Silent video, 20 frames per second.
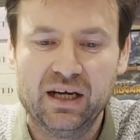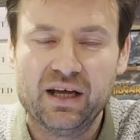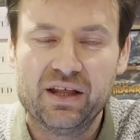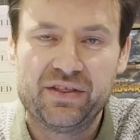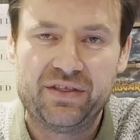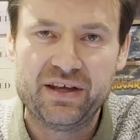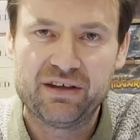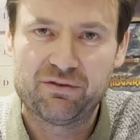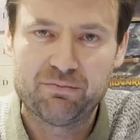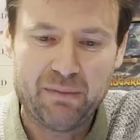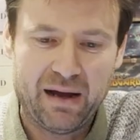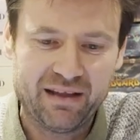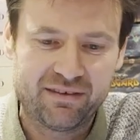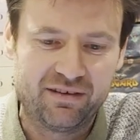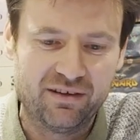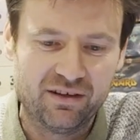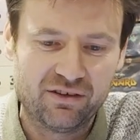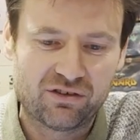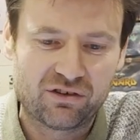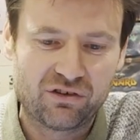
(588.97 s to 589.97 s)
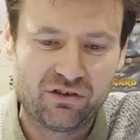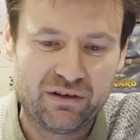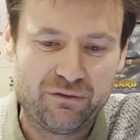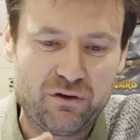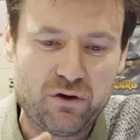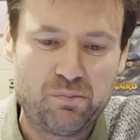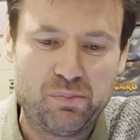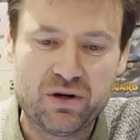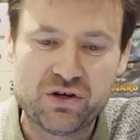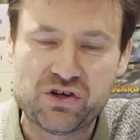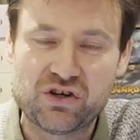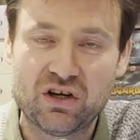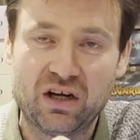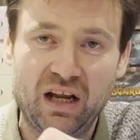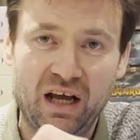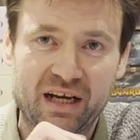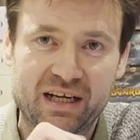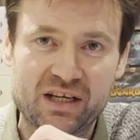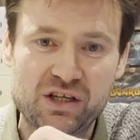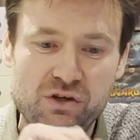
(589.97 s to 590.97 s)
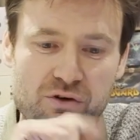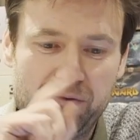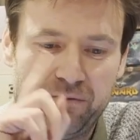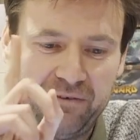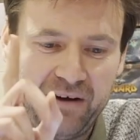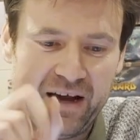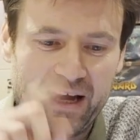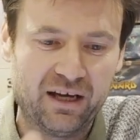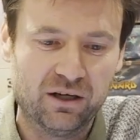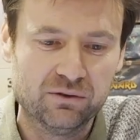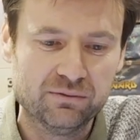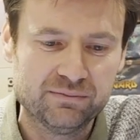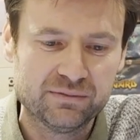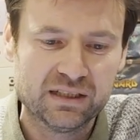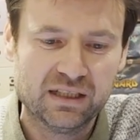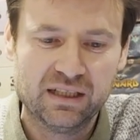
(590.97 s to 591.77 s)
This matters because if you push your luck and you fail,